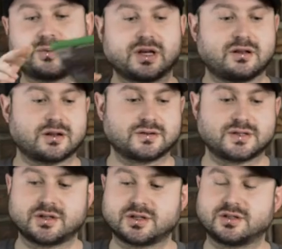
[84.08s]
many collector's
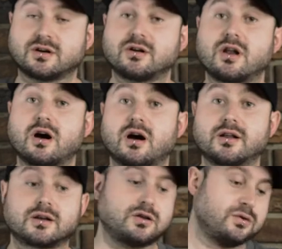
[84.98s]
editions are
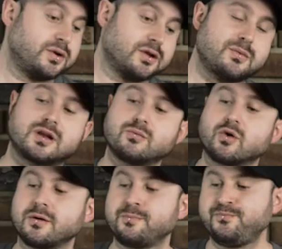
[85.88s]
not including them
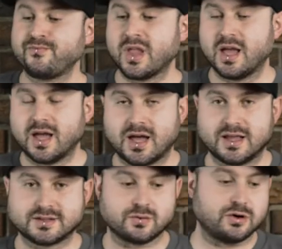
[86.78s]
anymore, and
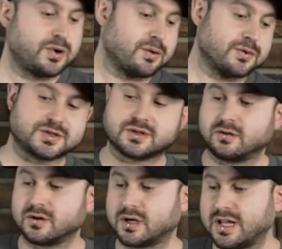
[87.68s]
that's a real bummer.
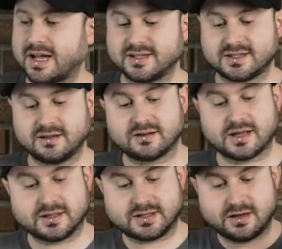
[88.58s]
So glad to see that
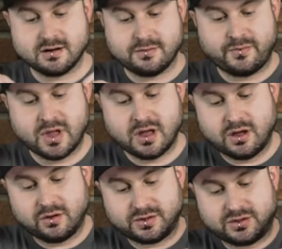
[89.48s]
that's here.
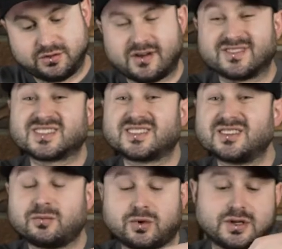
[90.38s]
I do have a
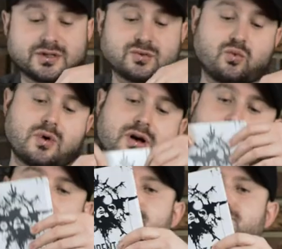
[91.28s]
steelbook as
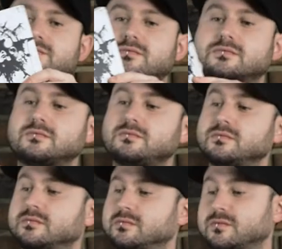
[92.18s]
well.
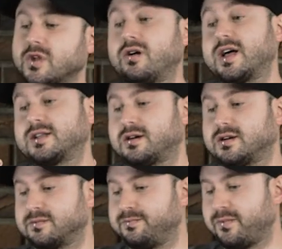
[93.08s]
Oh, that's
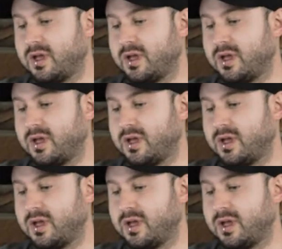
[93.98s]
awesome.